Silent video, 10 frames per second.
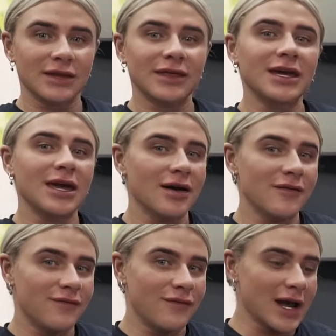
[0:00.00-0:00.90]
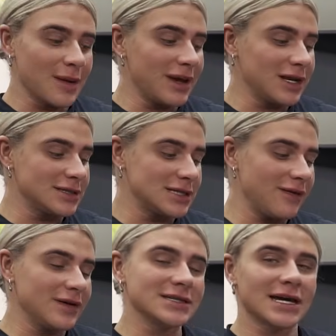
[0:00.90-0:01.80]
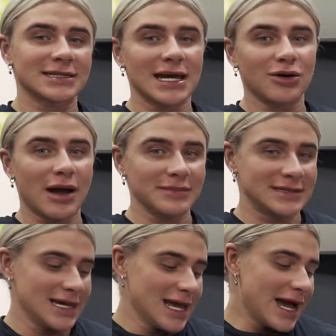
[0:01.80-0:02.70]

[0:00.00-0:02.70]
The recommended servings like 10 grams.